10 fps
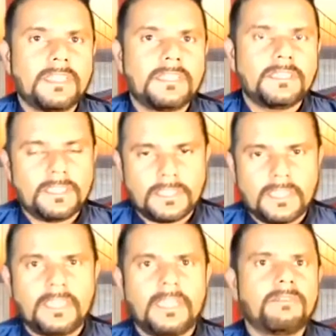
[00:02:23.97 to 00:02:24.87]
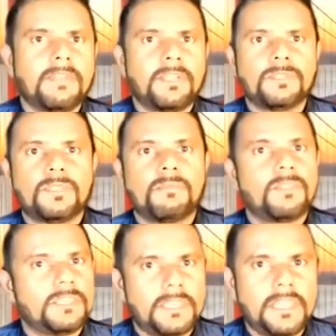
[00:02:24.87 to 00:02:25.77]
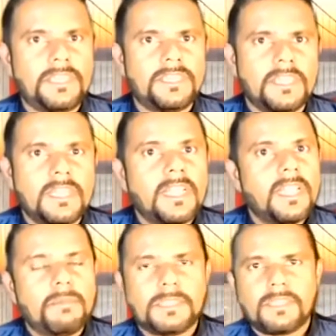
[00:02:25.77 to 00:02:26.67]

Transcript: He's done a very good job for his age, and Mr.